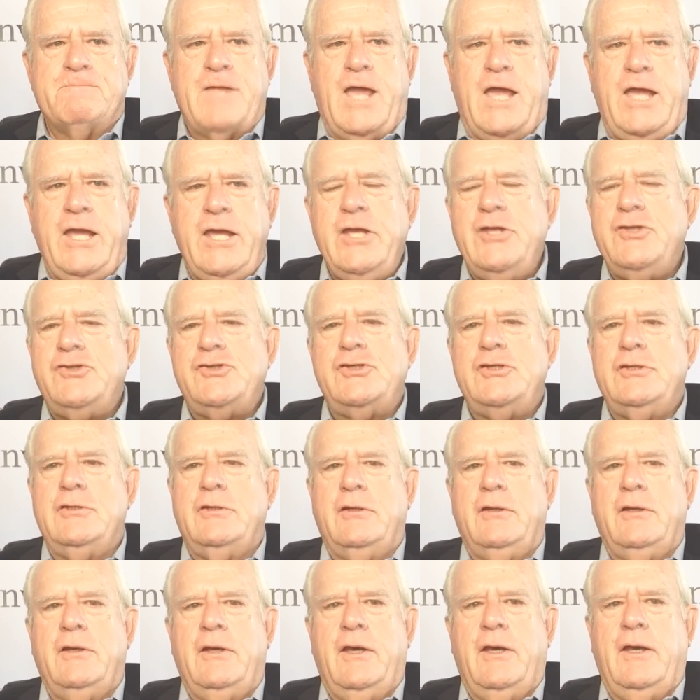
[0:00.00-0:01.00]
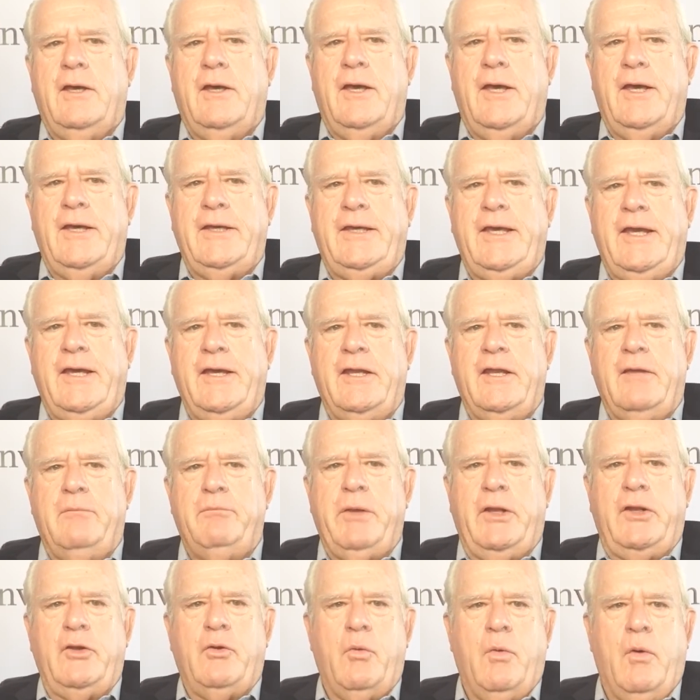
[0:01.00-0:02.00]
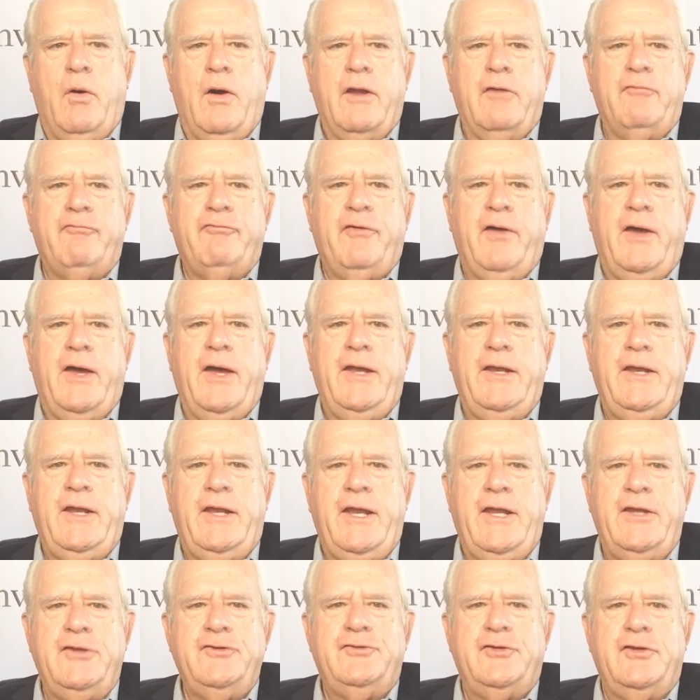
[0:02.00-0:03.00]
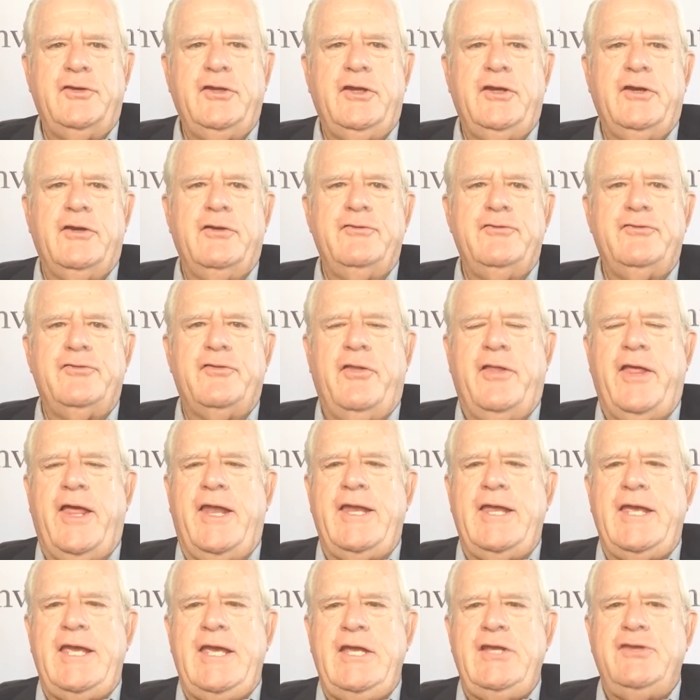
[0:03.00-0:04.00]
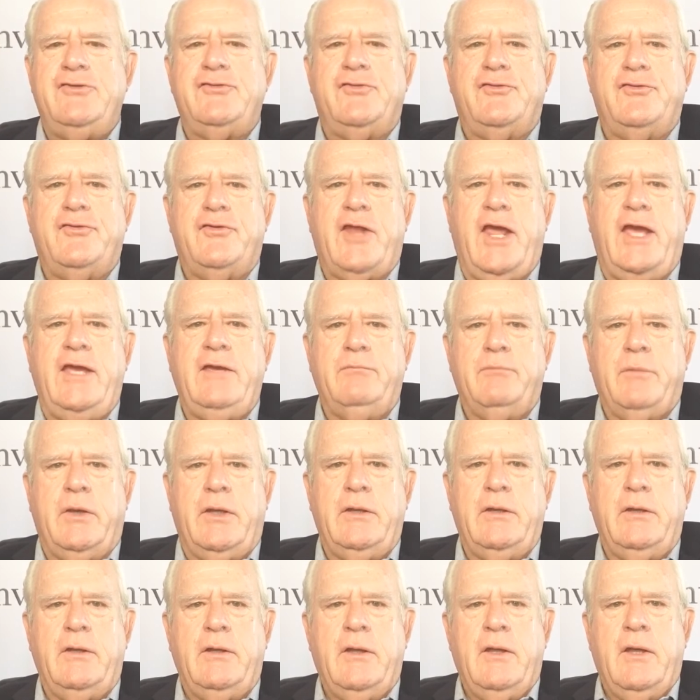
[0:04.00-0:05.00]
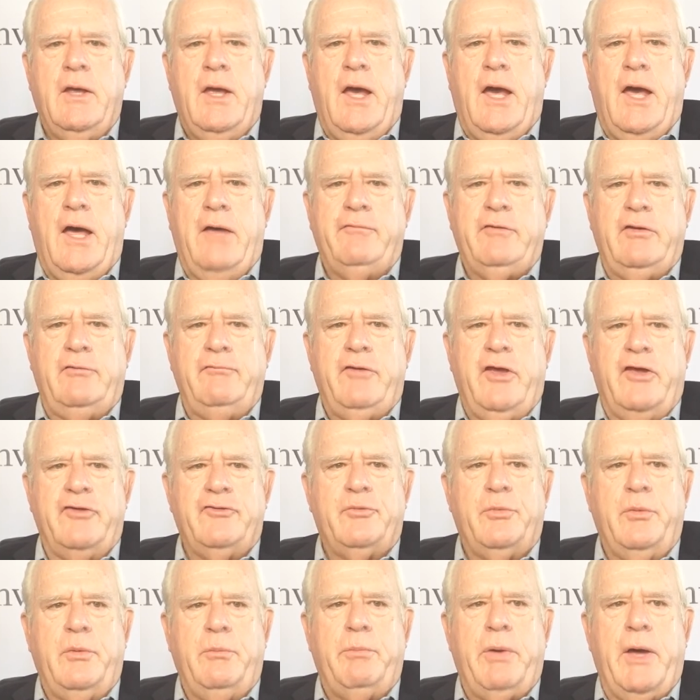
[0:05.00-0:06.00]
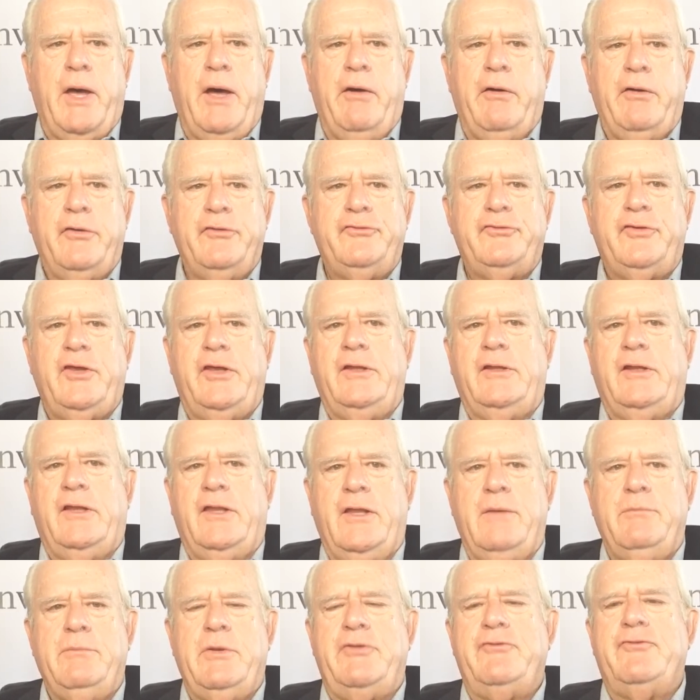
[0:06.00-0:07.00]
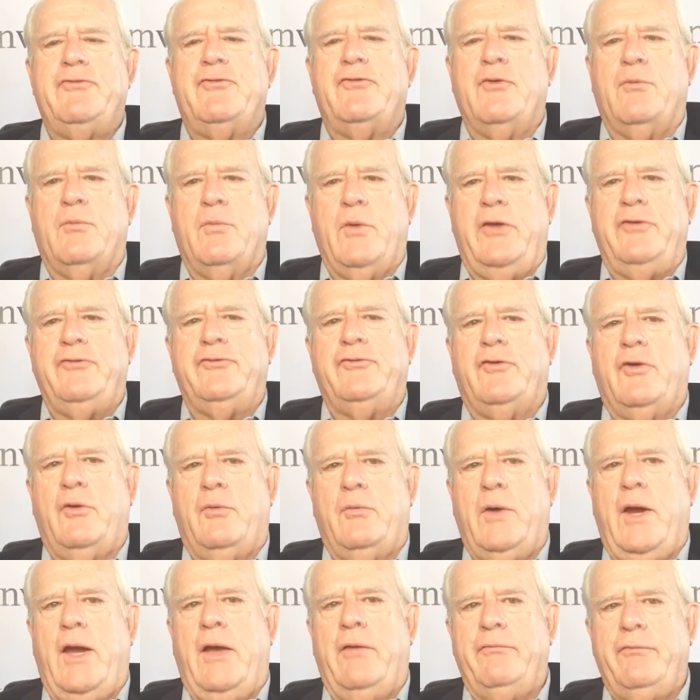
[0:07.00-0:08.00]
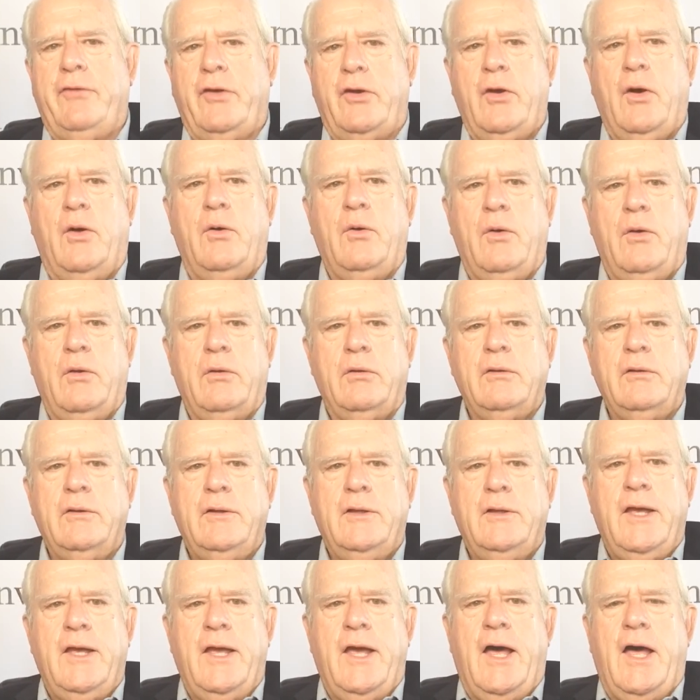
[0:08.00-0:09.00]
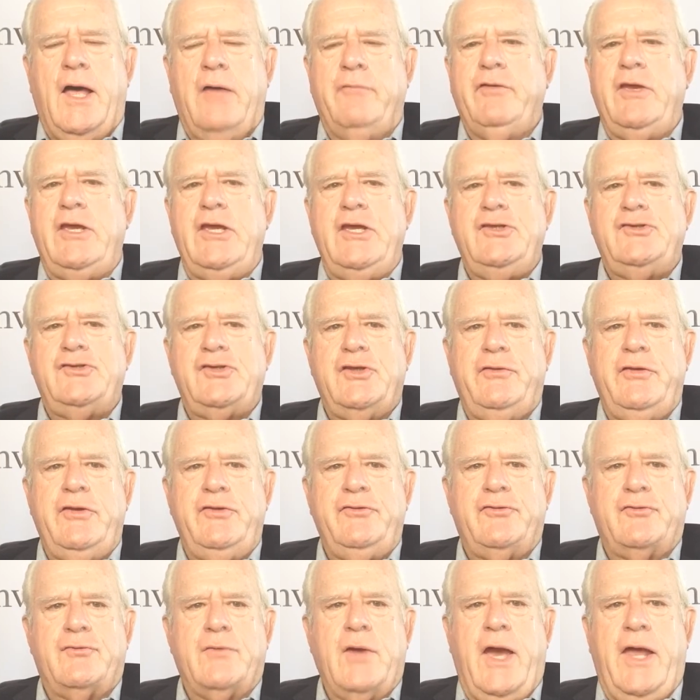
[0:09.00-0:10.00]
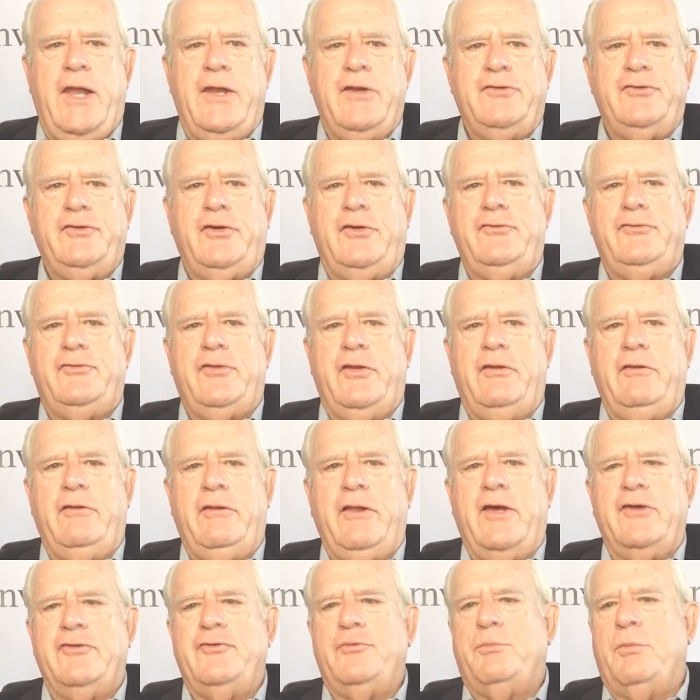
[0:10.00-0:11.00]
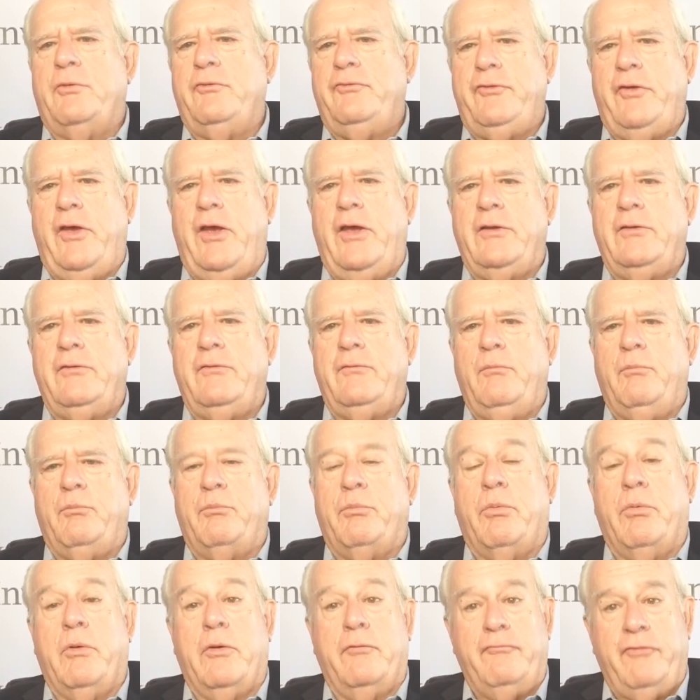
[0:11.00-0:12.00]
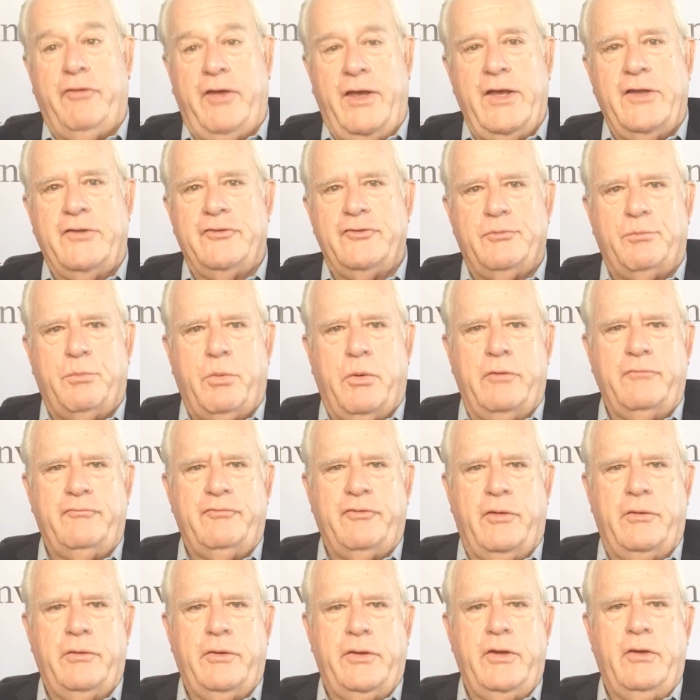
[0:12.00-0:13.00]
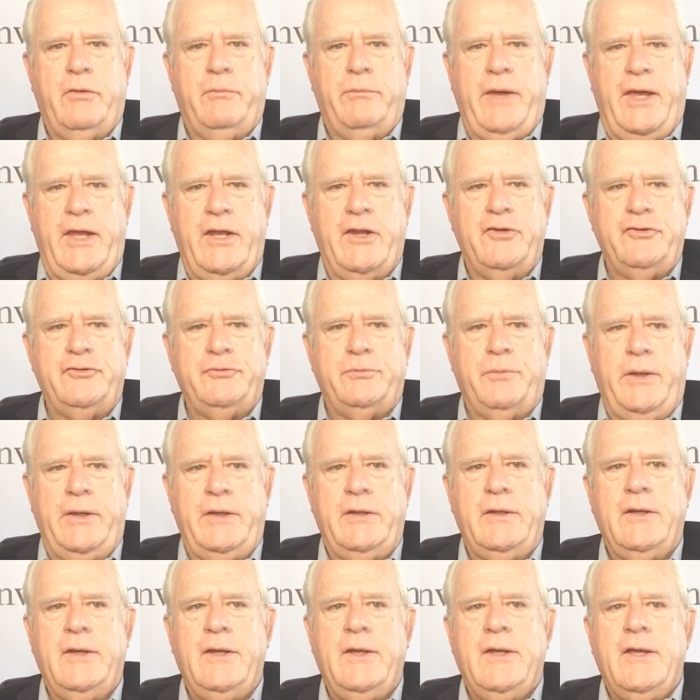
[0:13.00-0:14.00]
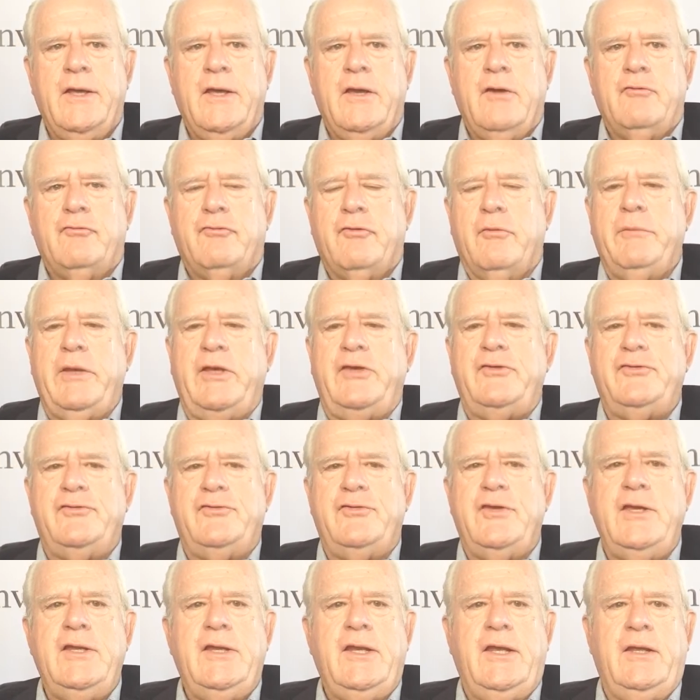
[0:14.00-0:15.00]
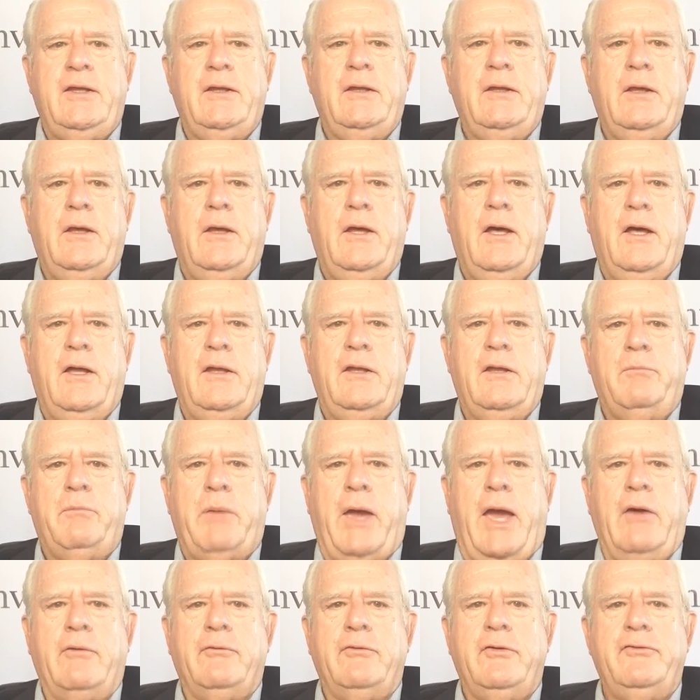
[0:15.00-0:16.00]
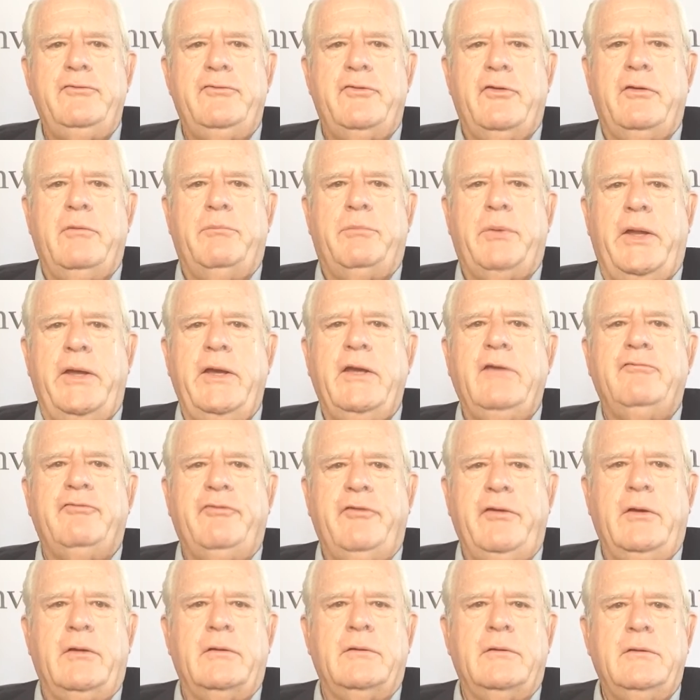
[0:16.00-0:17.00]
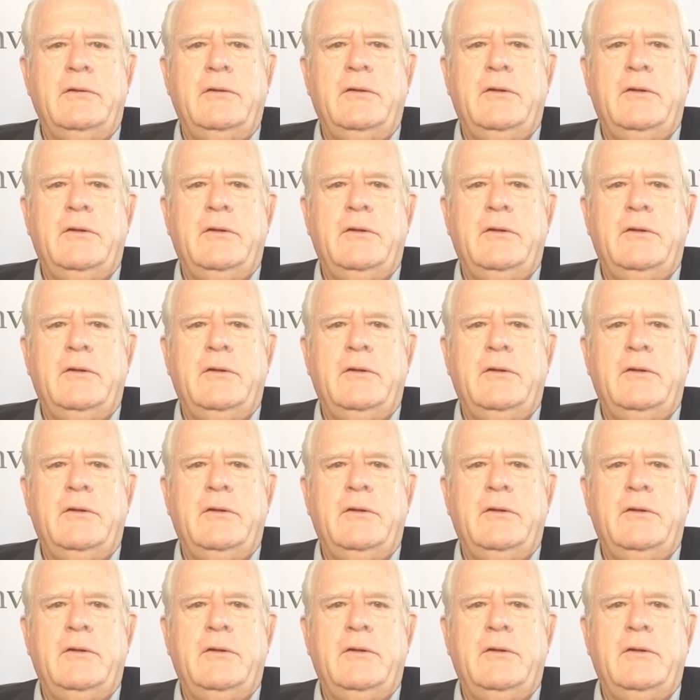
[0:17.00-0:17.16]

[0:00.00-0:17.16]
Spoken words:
Each, again, have been quantified and engineered so that each statement of investment policy limits the risk around the goal of each of these strategies and thus prevents portfolio management from exceeding the boundaries of the playing field,